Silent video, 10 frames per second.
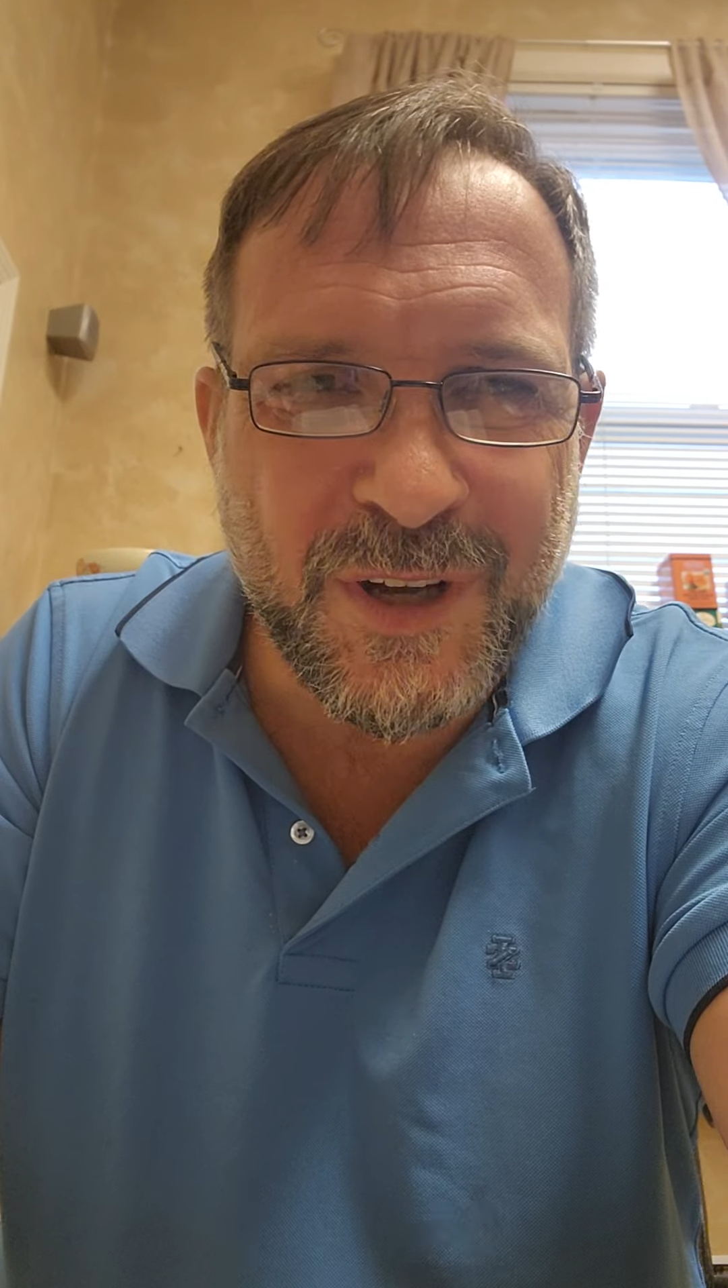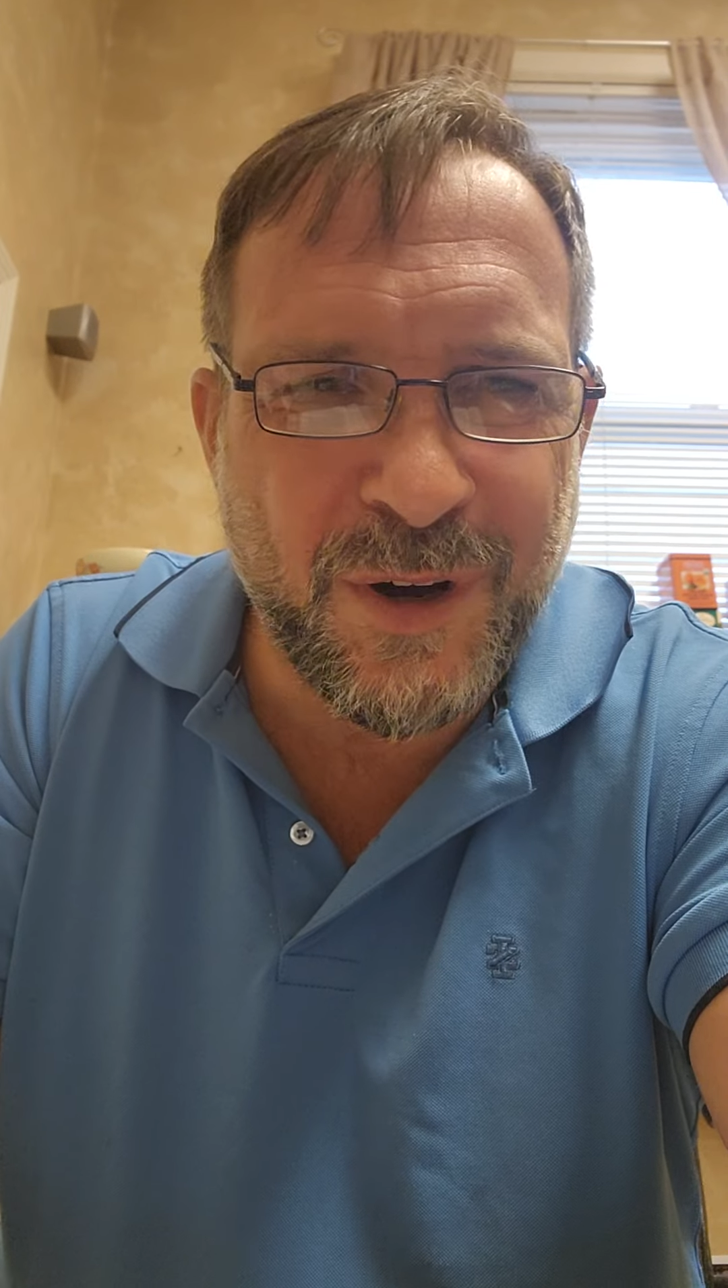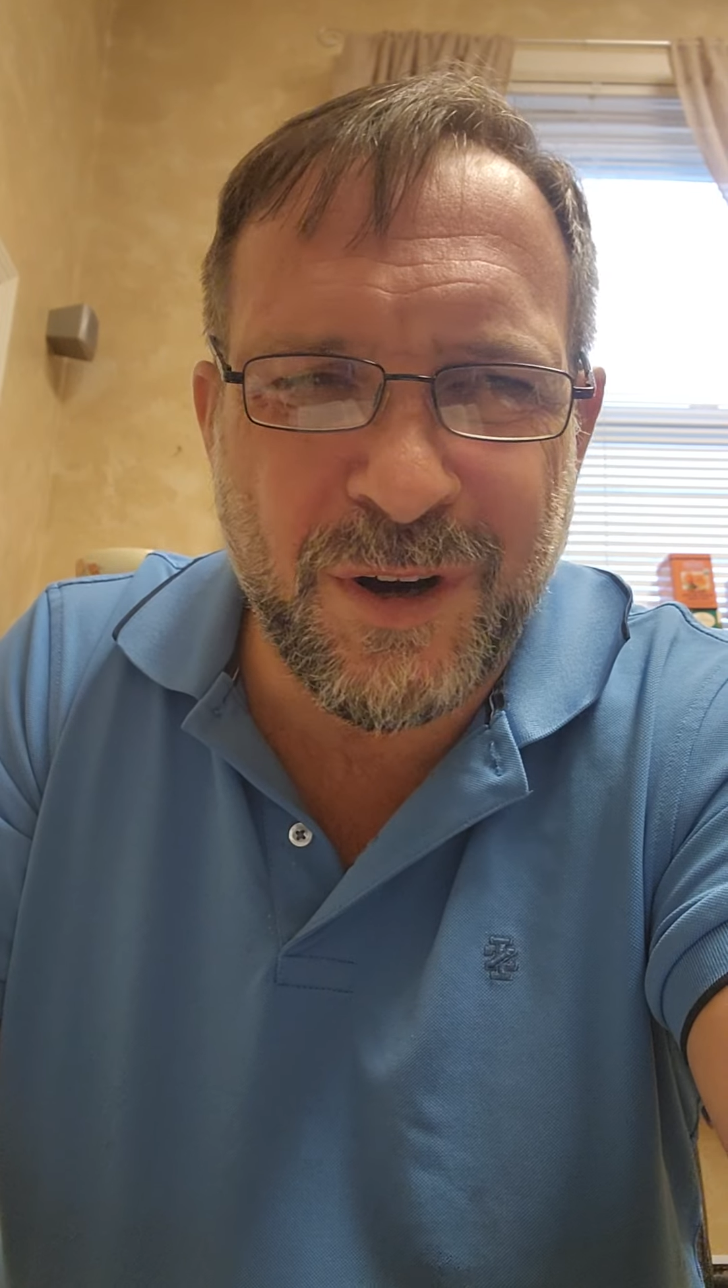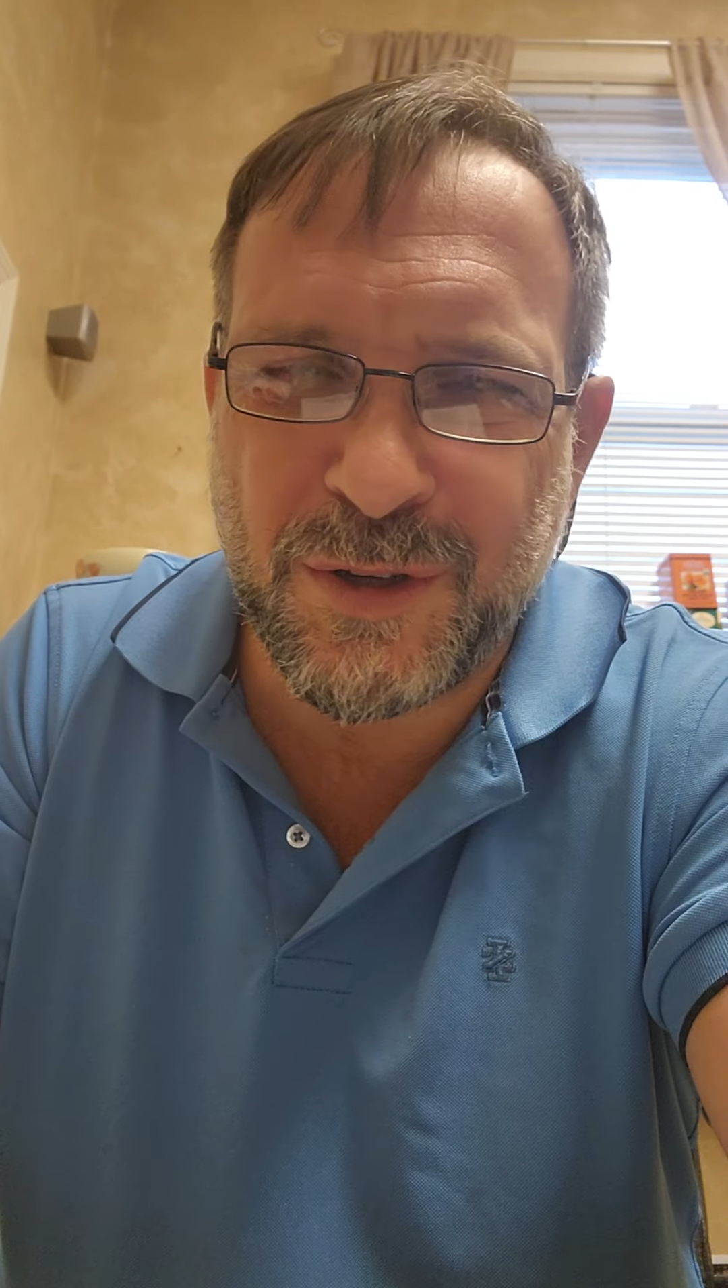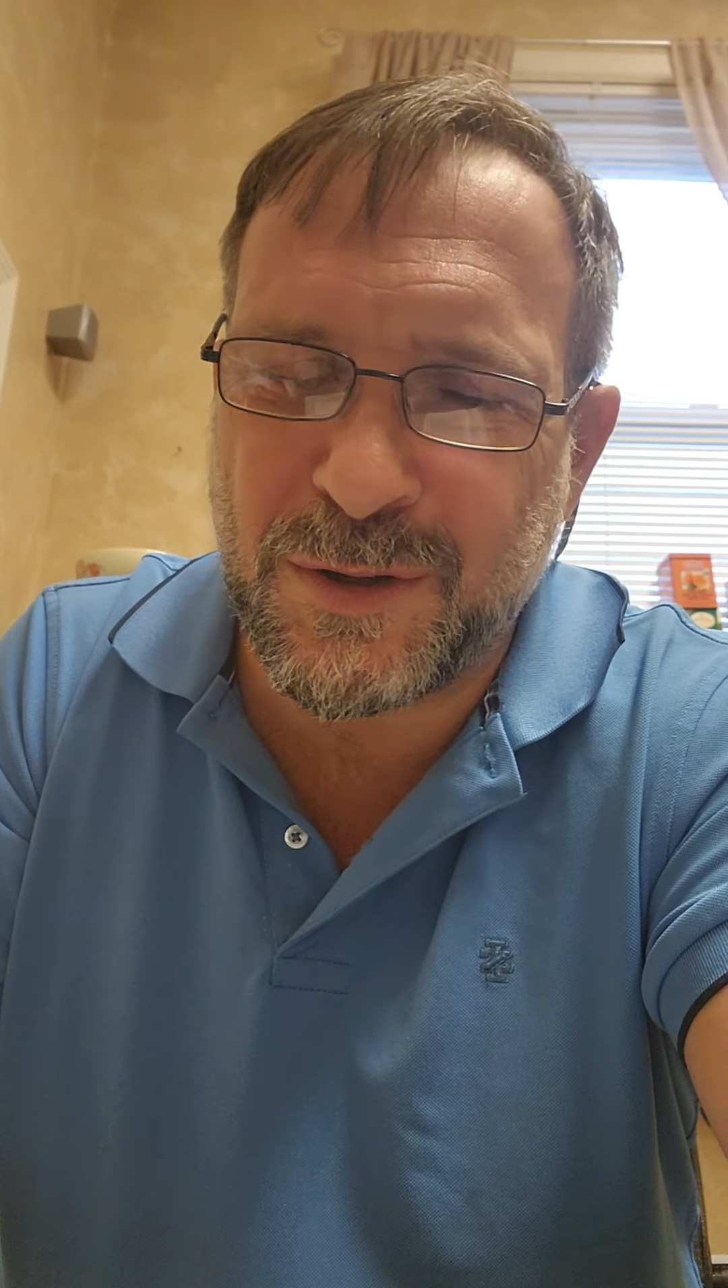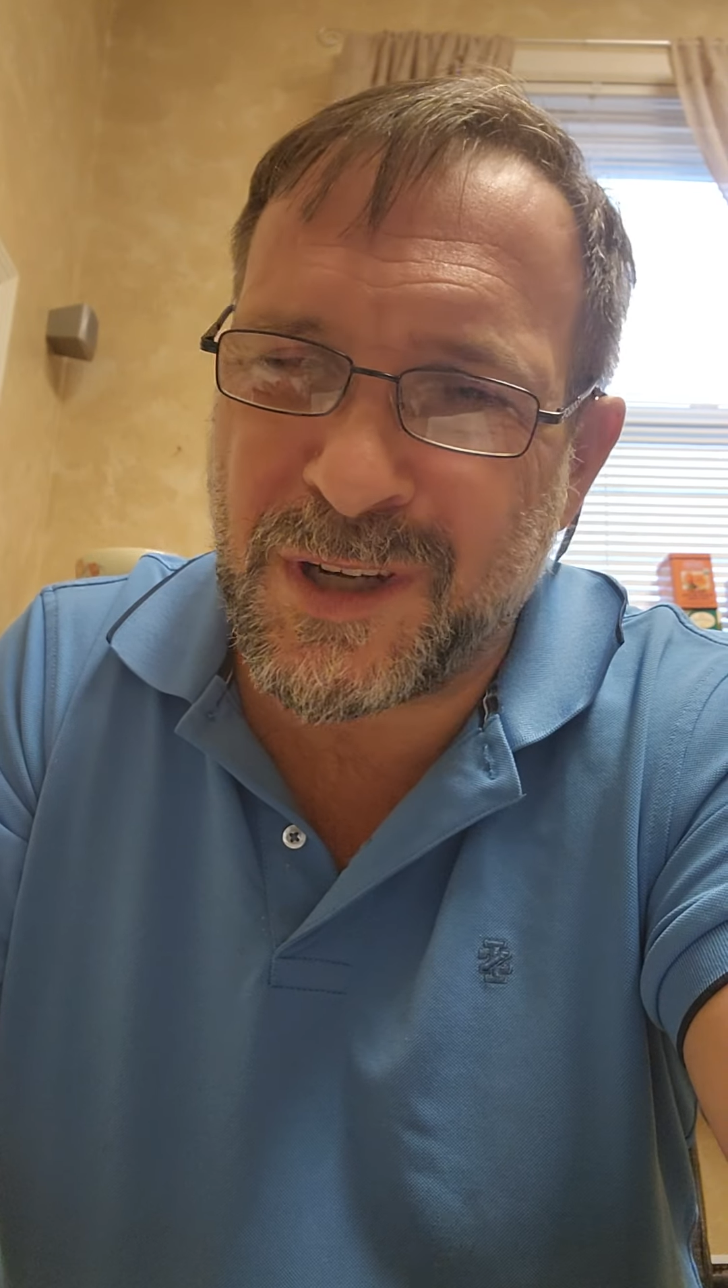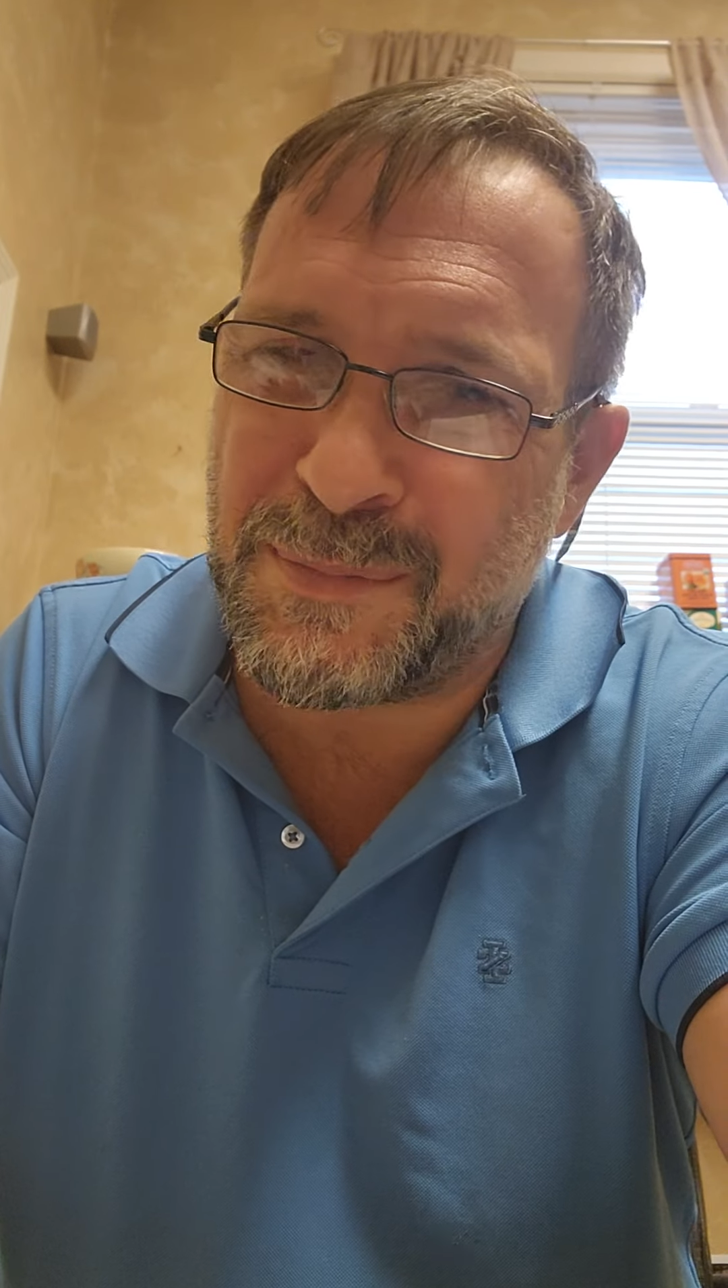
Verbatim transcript: Oh, you're gonna